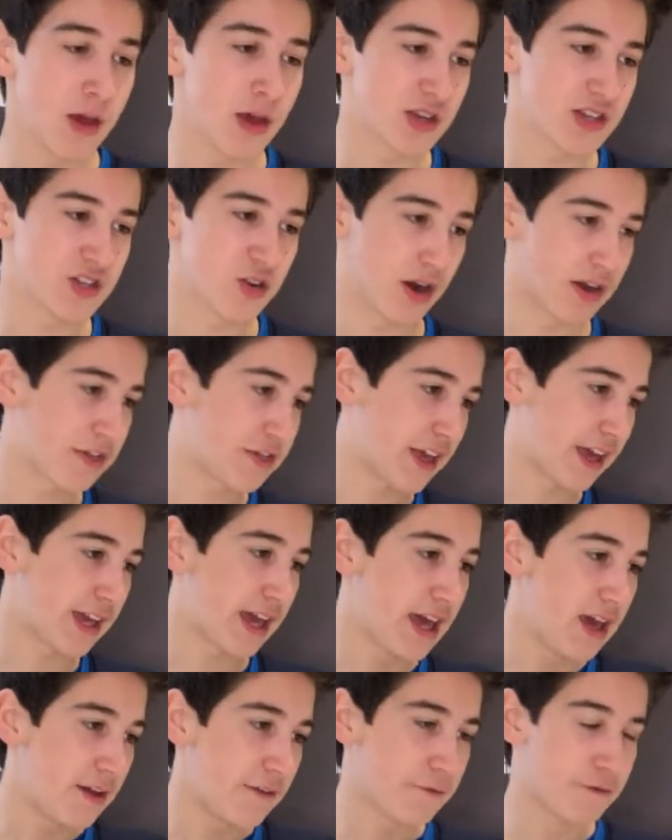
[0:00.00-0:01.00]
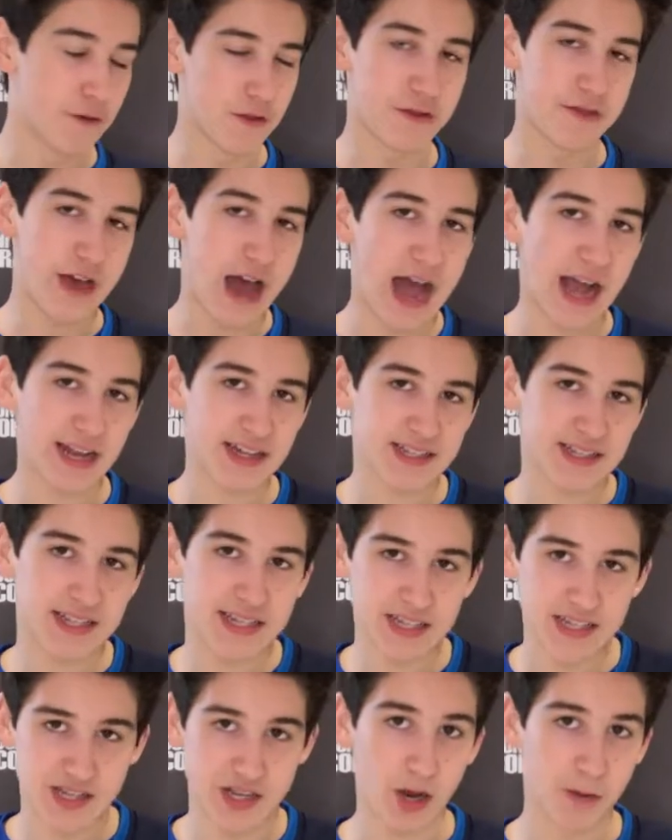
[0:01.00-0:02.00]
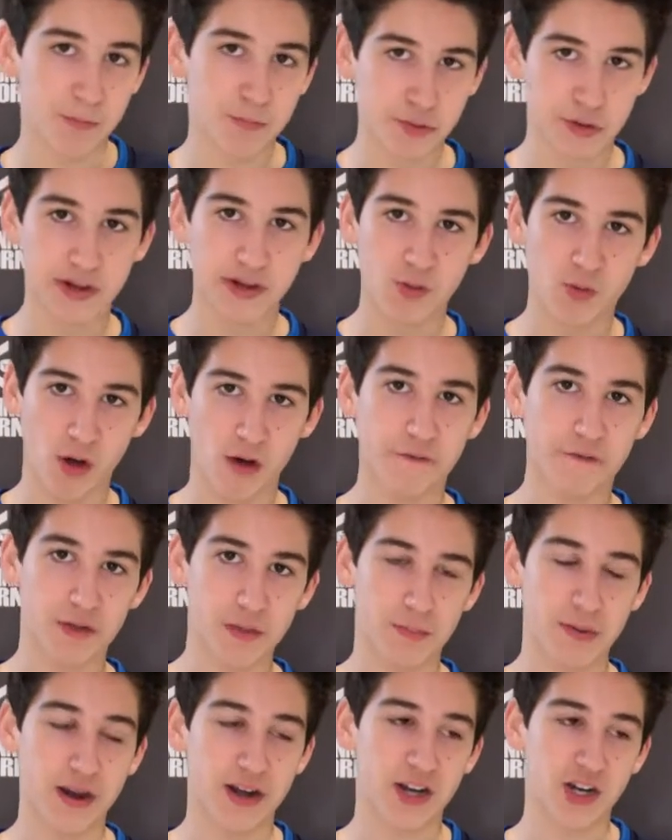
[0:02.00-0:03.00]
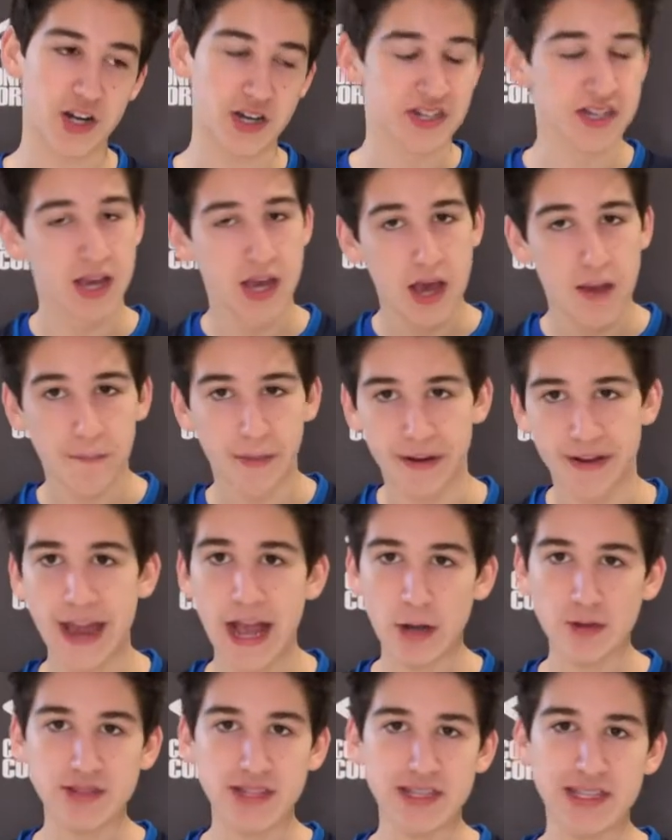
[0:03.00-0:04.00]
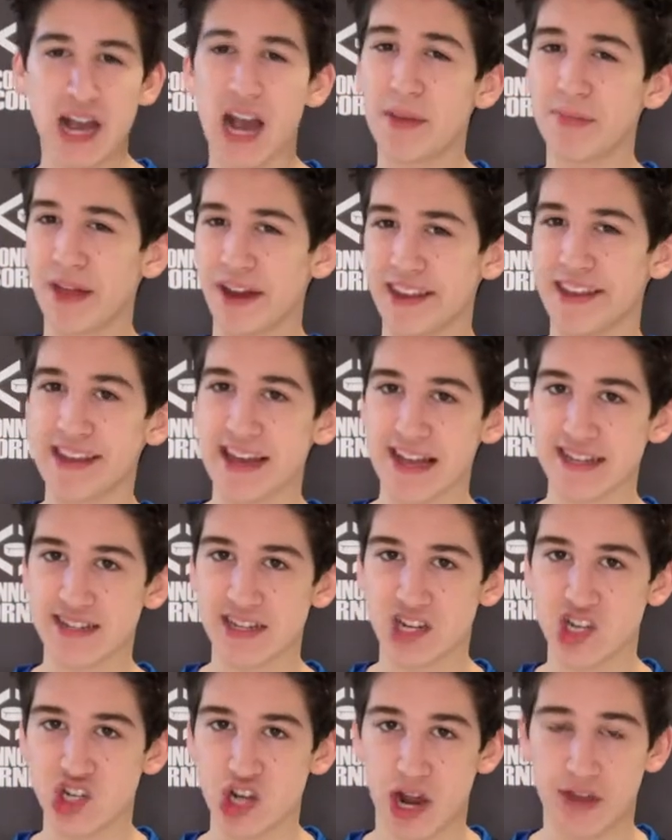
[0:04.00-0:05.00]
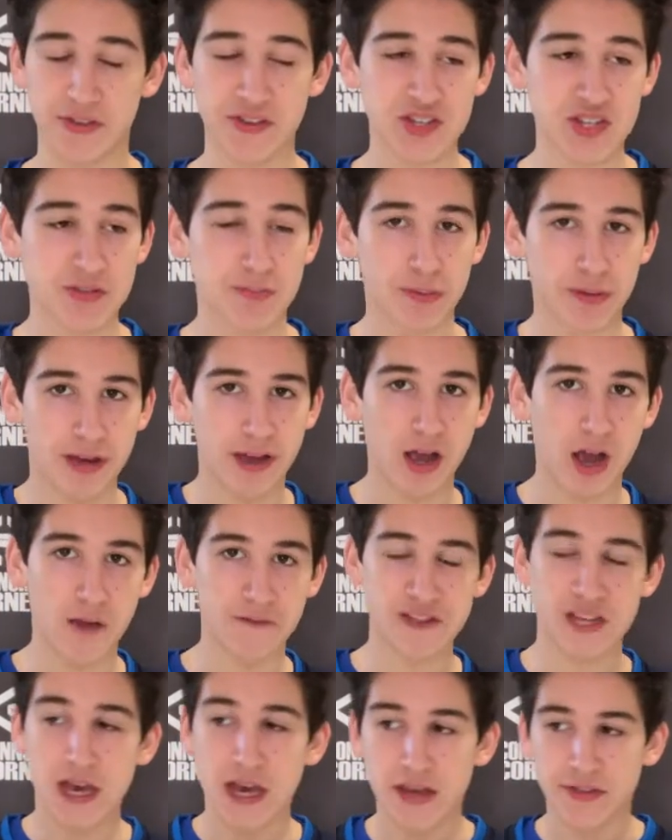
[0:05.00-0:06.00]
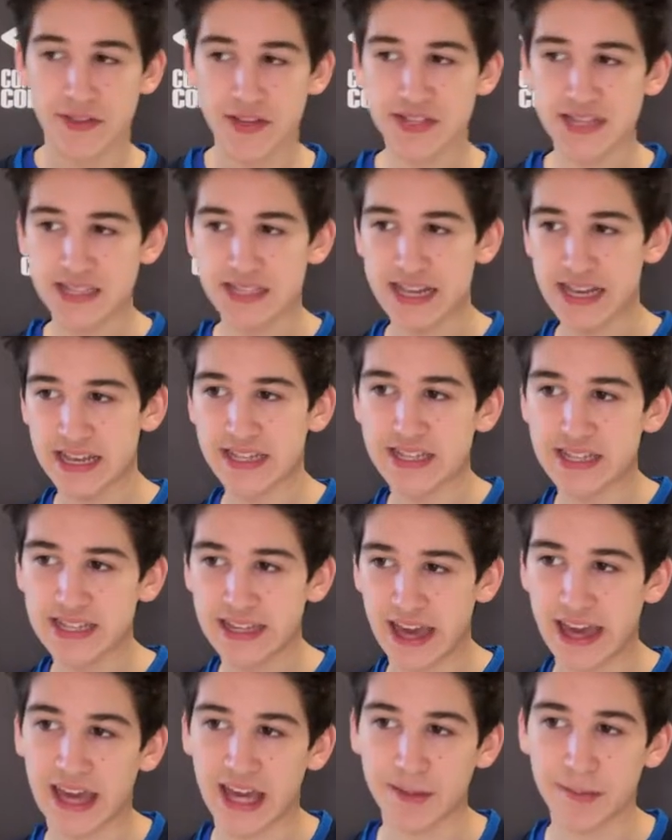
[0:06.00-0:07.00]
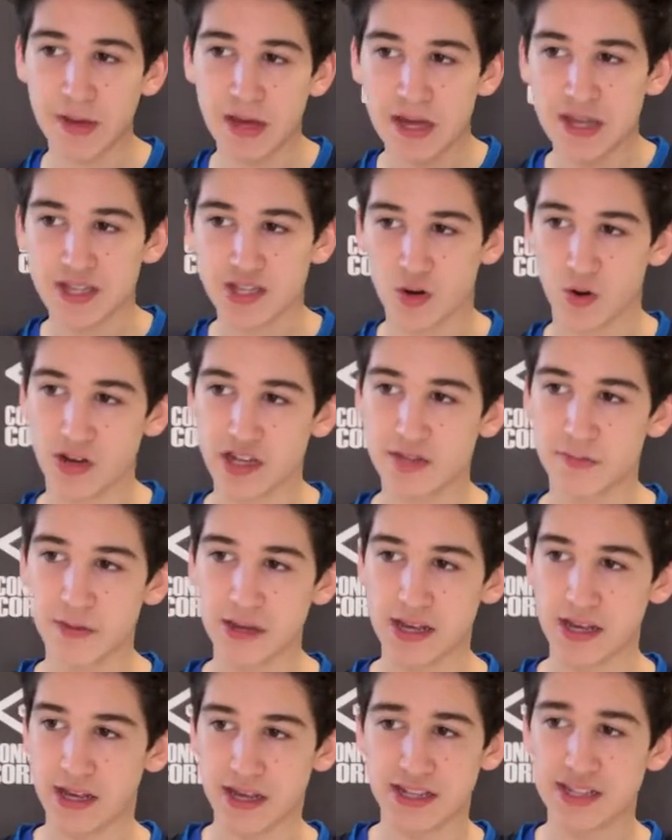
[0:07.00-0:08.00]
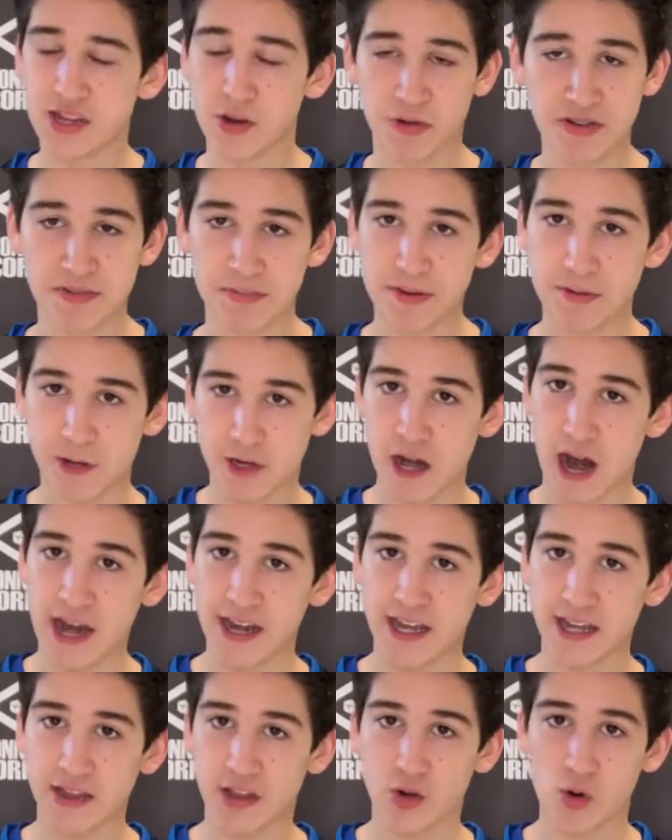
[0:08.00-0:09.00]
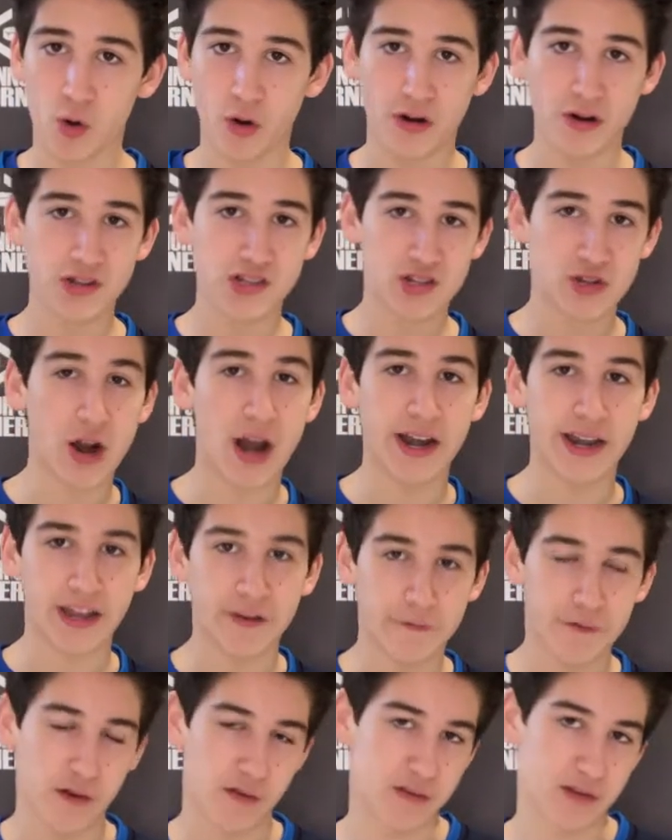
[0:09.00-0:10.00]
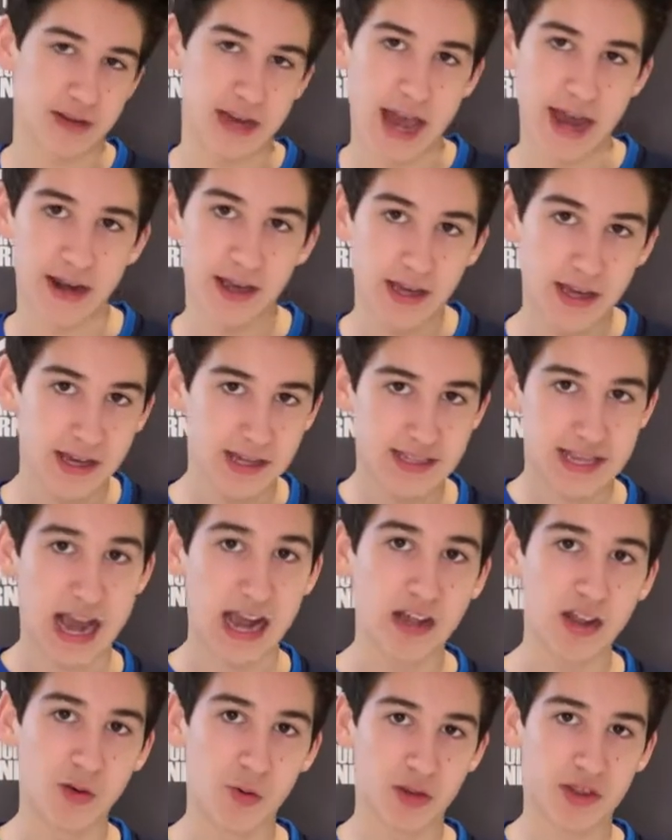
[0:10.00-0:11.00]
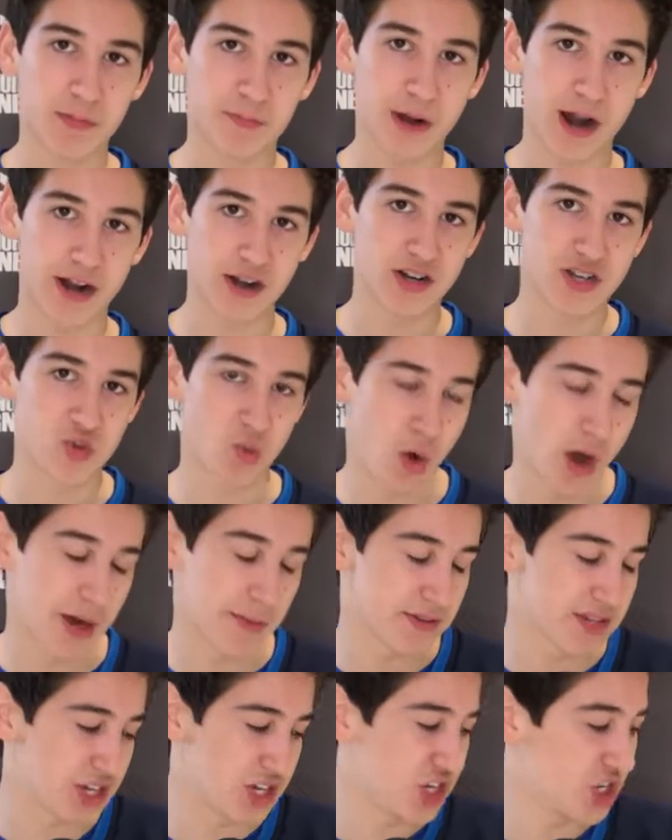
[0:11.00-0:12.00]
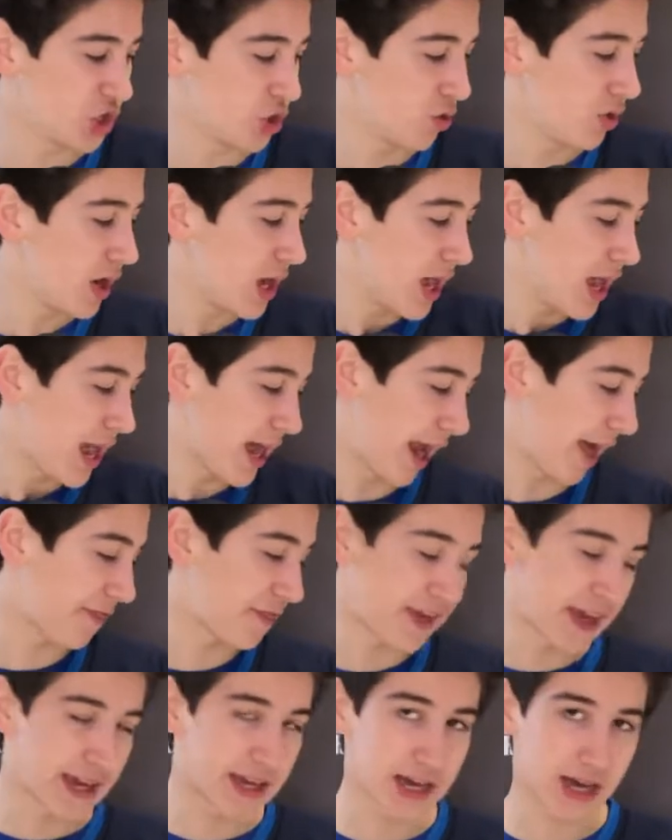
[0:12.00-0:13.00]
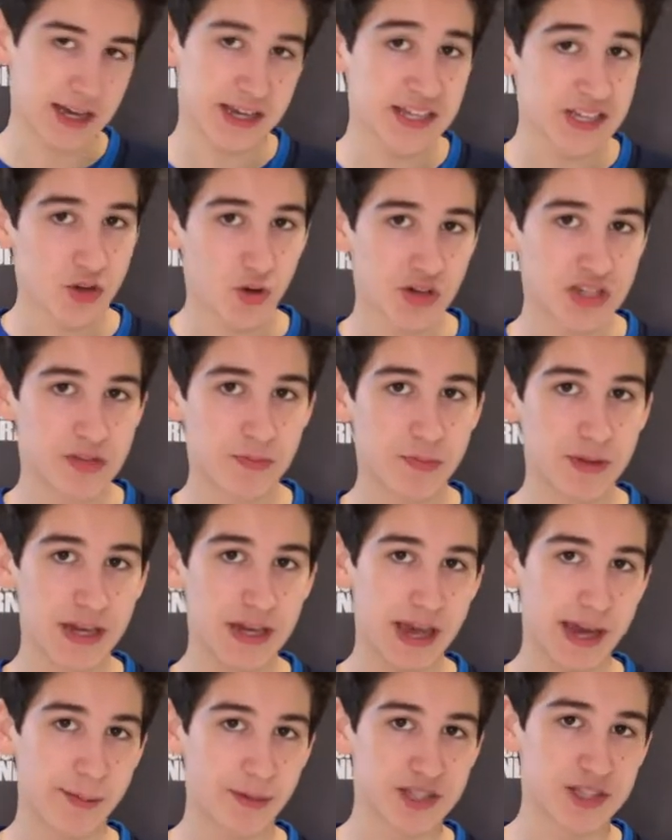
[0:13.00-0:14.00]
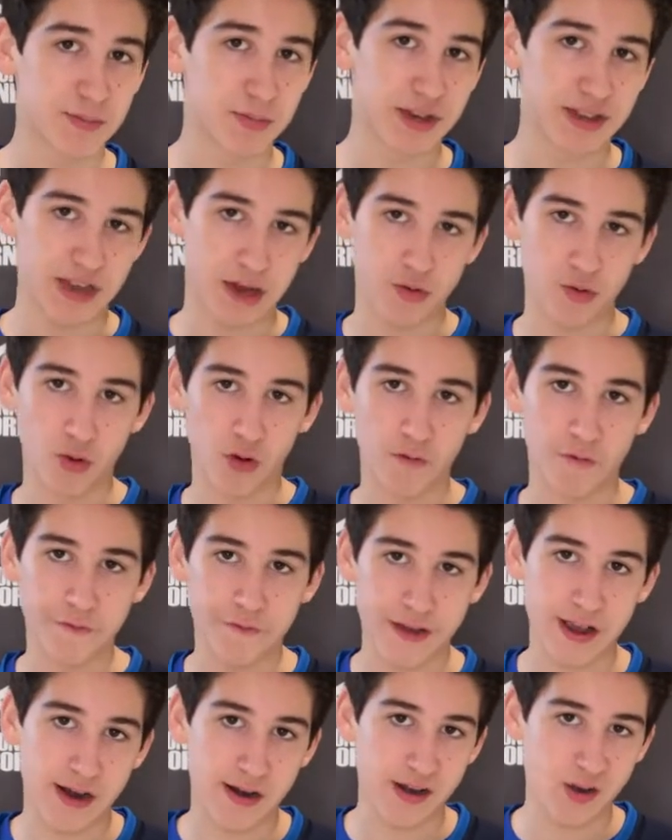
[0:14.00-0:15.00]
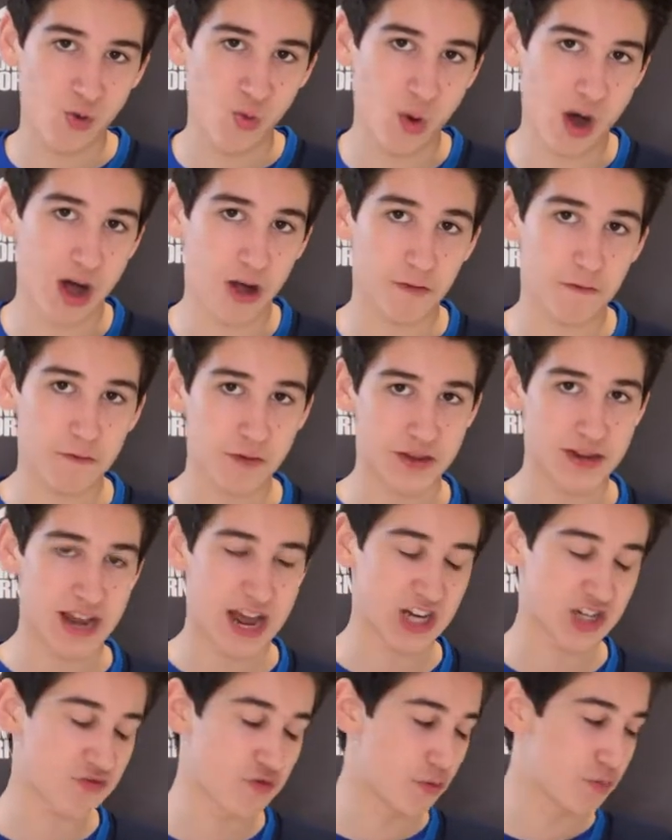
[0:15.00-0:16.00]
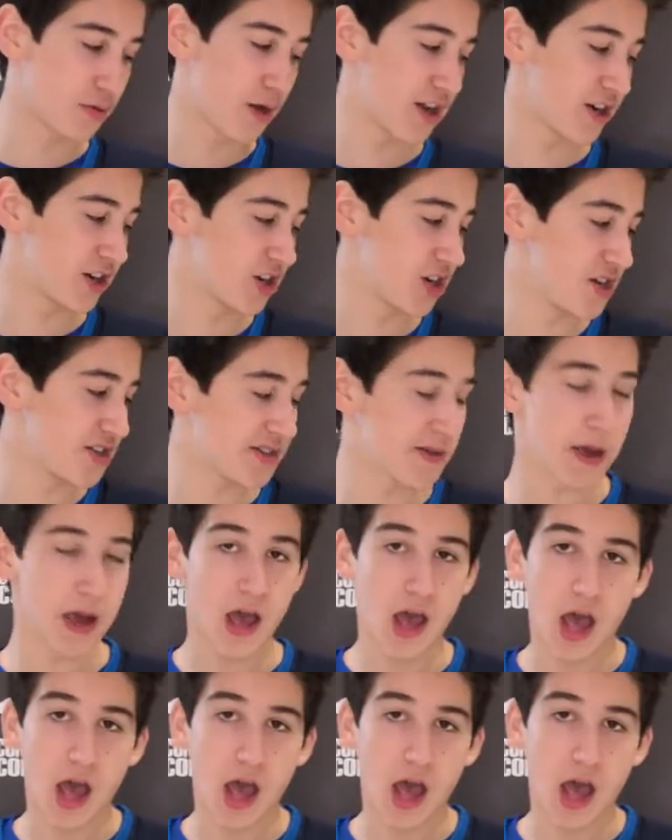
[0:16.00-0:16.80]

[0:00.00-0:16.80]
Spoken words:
So I think for that, he's done pretty well for the Predators. But now's the time that he has to shine. This is playoffs. This is his game. He's going to be grinding in the corners, grinding in front of the net, exactly what the Predators want him to do. And I think he's going to be able to play that role very well for the Nashville Predators.